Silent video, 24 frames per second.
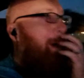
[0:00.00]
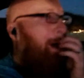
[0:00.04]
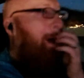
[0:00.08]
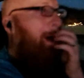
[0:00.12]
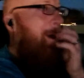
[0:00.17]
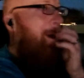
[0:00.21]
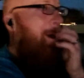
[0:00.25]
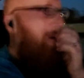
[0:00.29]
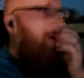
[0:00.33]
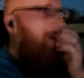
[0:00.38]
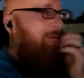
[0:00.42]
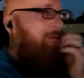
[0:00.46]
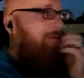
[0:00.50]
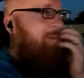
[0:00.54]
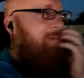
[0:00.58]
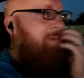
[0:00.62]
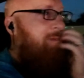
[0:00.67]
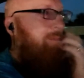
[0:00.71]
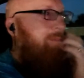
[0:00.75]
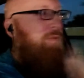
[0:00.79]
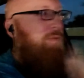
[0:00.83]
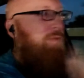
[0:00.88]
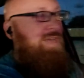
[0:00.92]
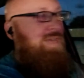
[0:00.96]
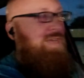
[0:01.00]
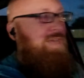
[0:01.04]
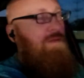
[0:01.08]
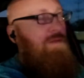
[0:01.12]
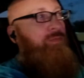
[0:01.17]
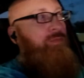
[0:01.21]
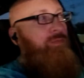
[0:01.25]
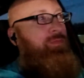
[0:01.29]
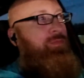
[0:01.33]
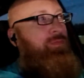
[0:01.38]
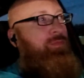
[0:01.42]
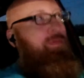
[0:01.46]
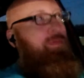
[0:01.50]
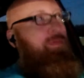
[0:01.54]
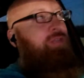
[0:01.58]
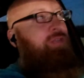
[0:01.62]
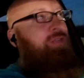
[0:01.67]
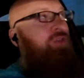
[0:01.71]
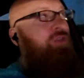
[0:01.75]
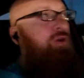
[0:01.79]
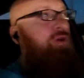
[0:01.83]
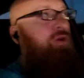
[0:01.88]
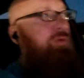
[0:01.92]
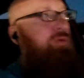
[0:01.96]
Oh no, I remember like
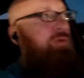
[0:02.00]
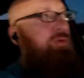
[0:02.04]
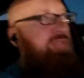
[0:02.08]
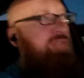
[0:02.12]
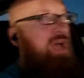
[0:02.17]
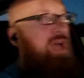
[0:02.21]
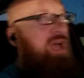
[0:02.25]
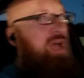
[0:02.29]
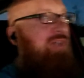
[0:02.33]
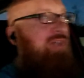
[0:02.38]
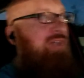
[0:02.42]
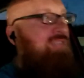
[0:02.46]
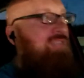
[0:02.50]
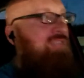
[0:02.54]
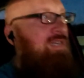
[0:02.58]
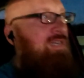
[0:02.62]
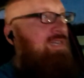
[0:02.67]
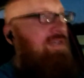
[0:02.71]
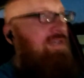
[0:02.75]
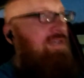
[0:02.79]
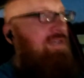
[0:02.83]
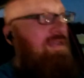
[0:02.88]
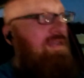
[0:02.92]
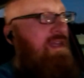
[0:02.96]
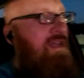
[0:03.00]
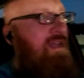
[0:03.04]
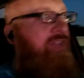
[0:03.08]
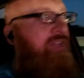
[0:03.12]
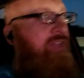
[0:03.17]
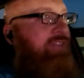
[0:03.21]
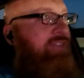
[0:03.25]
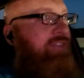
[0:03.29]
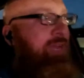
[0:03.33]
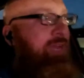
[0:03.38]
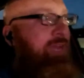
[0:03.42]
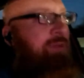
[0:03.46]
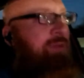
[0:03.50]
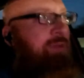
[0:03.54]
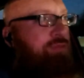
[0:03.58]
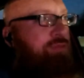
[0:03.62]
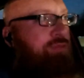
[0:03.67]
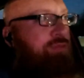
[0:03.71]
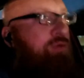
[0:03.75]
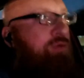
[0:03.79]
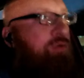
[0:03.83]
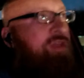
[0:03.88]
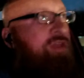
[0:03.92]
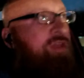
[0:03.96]
Minnesota, Wisconsin. It's like it'd be
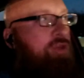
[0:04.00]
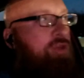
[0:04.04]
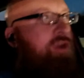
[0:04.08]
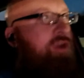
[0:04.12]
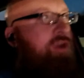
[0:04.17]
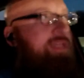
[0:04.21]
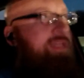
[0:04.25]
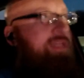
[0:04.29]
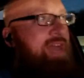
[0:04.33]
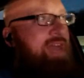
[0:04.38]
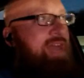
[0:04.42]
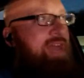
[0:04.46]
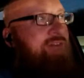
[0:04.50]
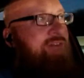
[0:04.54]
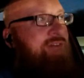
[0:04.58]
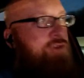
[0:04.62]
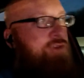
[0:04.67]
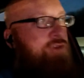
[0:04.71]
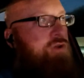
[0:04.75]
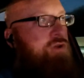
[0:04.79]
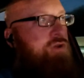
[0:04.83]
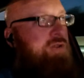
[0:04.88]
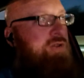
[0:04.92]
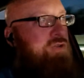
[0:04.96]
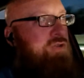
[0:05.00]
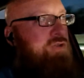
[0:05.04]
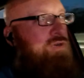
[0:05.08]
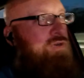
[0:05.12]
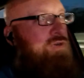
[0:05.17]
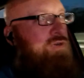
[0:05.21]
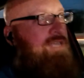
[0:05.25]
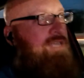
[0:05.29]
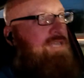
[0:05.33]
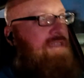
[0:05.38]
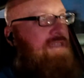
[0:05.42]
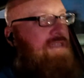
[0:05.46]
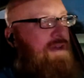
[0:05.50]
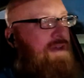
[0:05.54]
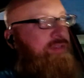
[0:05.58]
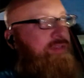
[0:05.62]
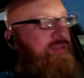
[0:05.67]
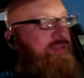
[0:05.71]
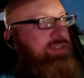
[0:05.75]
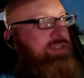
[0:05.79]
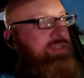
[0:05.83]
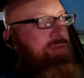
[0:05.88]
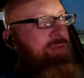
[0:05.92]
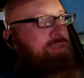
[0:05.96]
3:30 in the afternoon and you could tell the
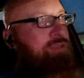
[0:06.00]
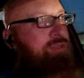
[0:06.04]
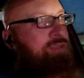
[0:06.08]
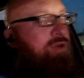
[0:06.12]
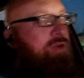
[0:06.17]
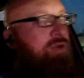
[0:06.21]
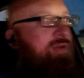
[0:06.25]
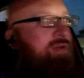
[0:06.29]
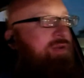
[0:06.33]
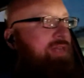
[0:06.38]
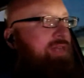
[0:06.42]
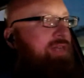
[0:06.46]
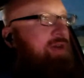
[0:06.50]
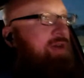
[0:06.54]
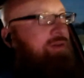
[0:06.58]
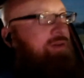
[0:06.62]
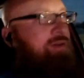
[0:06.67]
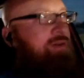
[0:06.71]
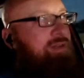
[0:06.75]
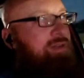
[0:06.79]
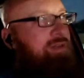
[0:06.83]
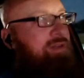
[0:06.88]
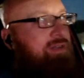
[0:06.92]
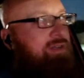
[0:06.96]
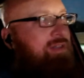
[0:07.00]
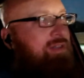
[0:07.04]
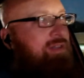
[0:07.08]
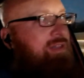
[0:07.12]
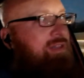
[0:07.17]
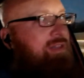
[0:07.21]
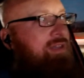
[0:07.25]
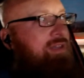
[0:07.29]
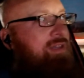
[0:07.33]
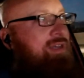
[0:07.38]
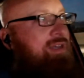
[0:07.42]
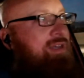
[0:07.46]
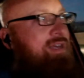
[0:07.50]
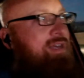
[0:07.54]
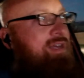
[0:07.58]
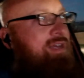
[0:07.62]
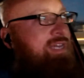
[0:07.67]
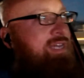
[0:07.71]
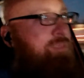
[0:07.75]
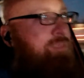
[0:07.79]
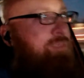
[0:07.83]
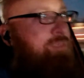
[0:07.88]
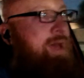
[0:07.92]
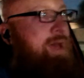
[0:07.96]
sun was going down.
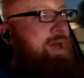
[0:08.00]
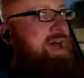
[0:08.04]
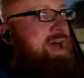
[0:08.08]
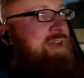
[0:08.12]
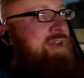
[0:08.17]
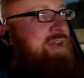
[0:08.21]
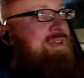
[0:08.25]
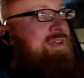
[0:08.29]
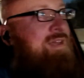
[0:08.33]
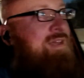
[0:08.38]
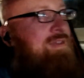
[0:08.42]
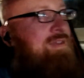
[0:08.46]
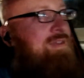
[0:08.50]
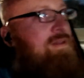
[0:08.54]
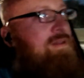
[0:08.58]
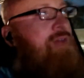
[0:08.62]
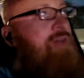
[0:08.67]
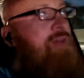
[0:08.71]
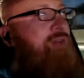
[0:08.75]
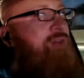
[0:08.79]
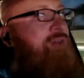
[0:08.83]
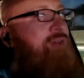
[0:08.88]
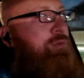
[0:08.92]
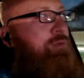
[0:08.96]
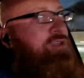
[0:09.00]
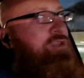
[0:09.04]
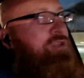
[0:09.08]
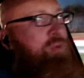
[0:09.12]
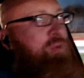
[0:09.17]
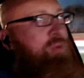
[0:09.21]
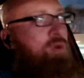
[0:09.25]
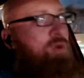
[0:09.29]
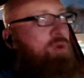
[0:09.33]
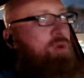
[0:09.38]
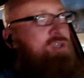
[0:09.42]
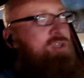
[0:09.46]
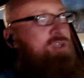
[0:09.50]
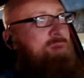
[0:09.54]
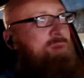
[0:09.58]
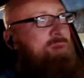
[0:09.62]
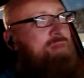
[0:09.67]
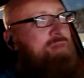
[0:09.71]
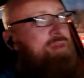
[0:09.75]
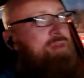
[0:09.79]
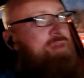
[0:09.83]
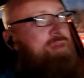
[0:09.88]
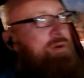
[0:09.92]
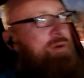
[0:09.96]
It's bad. February's the worst month
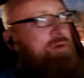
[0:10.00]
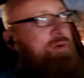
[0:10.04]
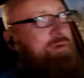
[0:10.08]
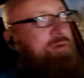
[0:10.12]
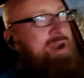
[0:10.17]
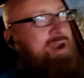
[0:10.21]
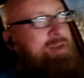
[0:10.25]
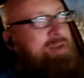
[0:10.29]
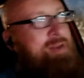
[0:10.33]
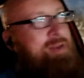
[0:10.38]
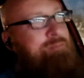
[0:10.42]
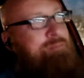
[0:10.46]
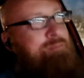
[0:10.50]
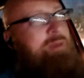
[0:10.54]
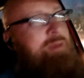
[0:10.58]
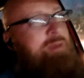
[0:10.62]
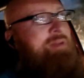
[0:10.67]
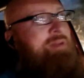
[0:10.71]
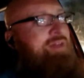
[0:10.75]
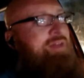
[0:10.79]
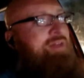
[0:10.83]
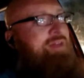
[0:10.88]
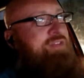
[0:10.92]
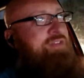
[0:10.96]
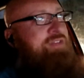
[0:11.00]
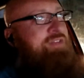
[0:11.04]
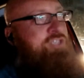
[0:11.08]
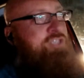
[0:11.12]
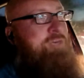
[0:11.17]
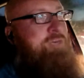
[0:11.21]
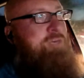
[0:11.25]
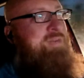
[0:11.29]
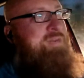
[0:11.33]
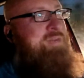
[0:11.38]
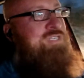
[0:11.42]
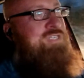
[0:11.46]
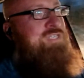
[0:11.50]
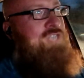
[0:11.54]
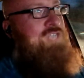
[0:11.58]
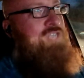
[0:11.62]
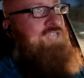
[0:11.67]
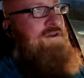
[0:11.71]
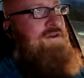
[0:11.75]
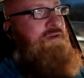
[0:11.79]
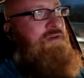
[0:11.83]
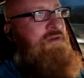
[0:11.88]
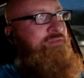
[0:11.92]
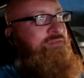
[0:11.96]
though, right? Maybe not this year, but in
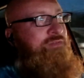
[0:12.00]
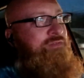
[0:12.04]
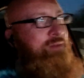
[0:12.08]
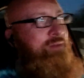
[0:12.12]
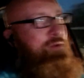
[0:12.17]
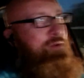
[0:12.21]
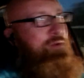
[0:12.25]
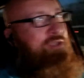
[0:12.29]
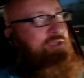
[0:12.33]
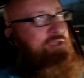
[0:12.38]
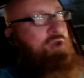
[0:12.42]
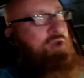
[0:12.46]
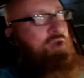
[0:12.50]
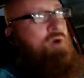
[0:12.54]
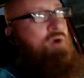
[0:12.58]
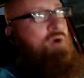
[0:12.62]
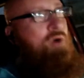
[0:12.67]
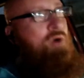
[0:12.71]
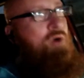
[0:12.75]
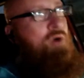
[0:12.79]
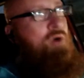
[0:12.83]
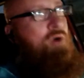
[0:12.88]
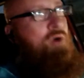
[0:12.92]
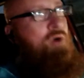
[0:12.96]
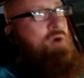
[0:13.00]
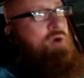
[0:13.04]
general, February's cold.